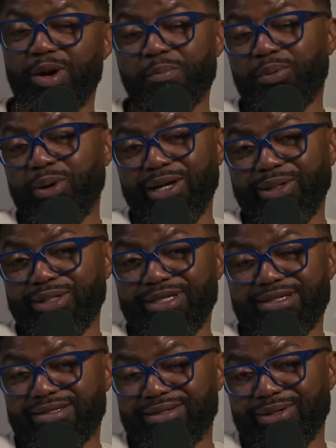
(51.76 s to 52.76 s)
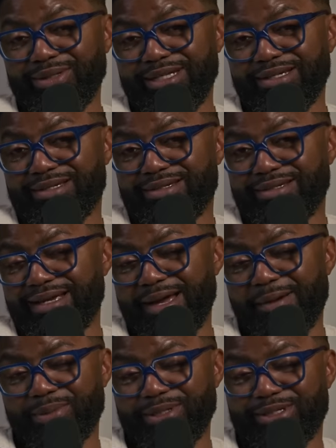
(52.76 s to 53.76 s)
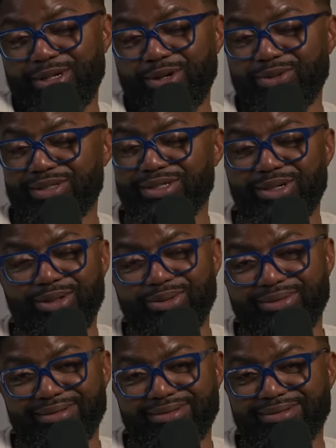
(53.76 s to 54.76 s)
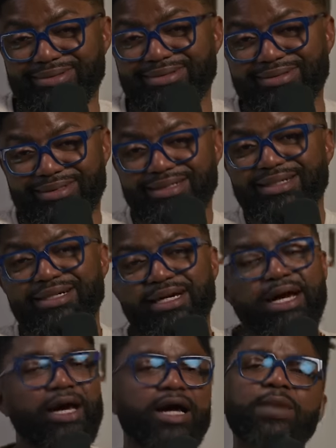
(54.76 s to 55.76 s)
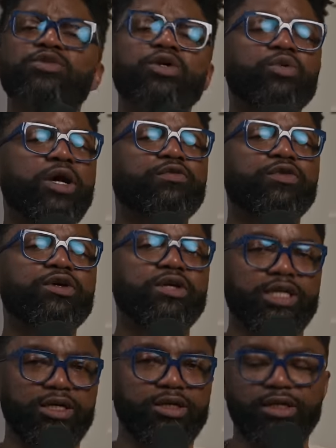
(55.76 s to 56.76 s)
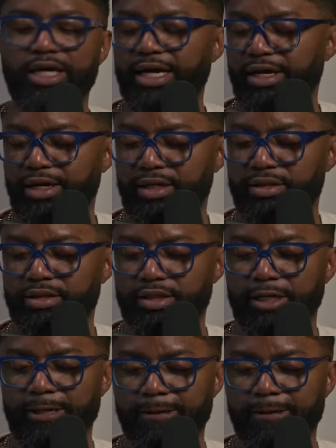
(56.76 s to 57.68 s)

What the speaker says: run point on this episode. So, hey, I'm so grateful you're here, and